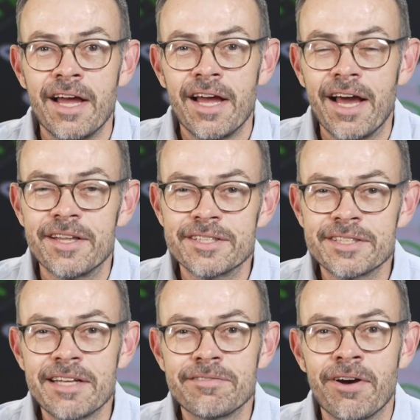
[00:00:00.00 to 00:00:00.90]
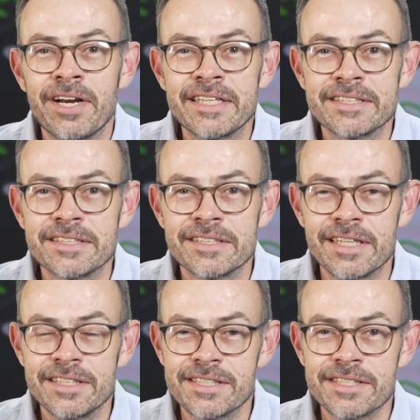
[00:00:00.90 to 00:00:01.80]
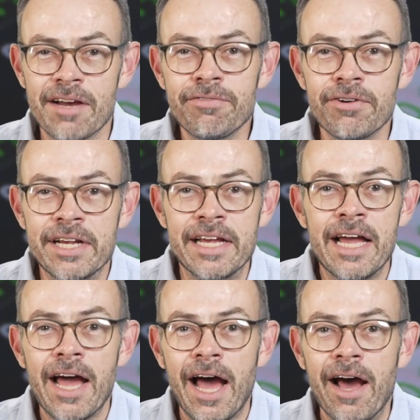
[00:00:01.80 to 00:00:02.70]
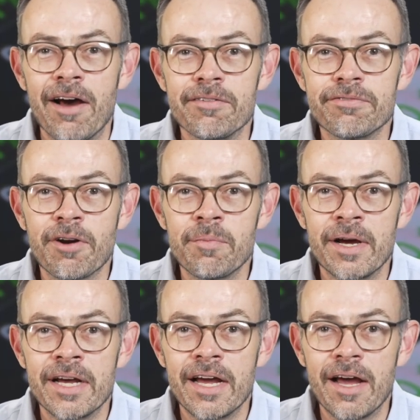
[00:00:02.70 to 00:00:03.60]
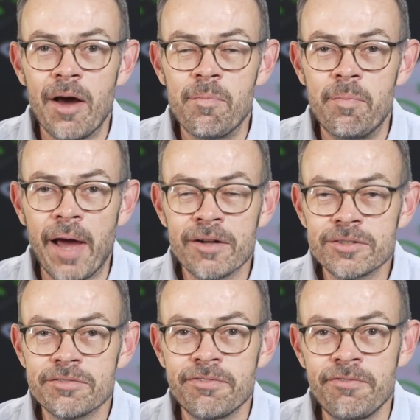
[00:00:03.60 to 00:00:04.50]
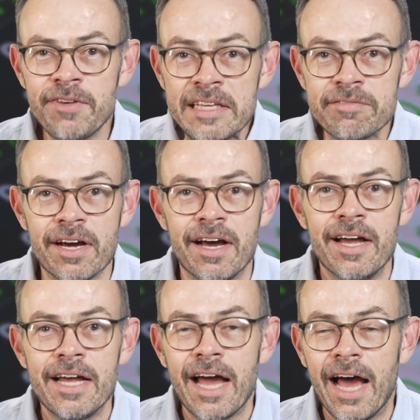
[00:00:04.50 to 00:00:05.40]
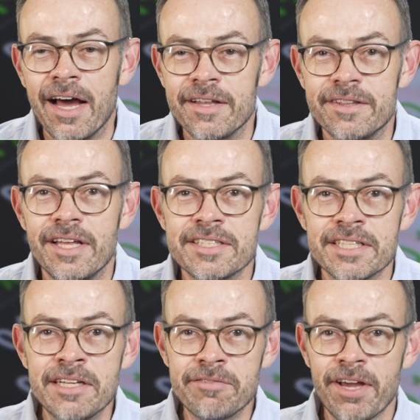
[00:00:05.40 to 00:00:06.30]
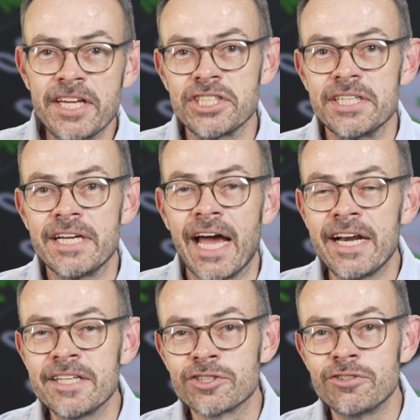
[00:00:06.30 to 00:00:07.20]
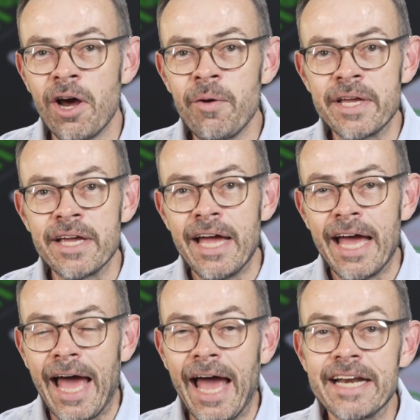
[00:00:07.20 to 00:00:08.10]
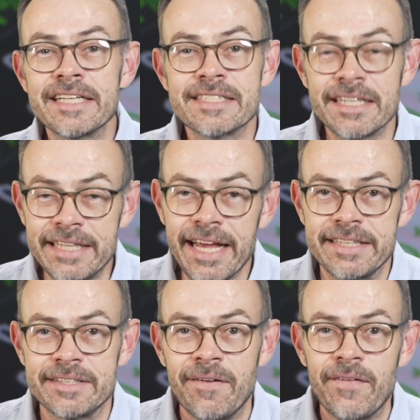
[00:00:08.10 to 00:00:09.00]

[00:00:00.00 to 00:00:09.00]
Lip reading: the state finances is suffering from a bout of fever. There's an infection, and it's growing, and it's the debt.